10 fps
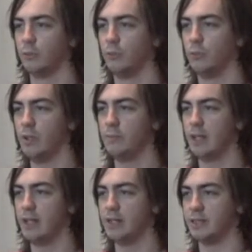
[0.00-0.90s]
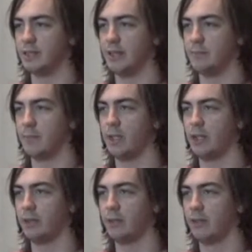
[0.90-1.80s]
What might his name be?
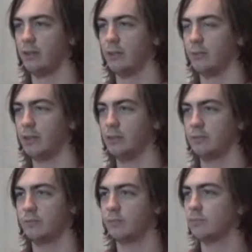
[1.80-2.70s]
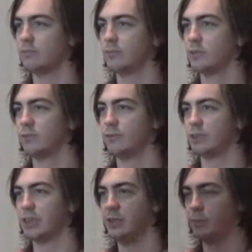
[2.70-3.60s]
Well, for
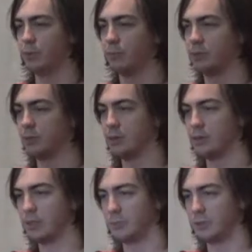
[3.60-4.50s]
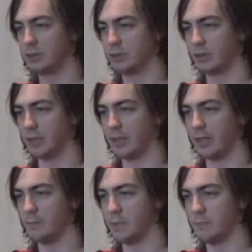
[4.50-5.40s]
channel purposes, I'm just gonna
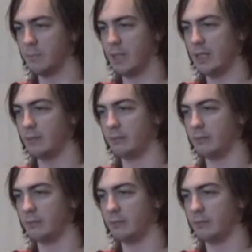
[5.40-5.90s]
name him Blade.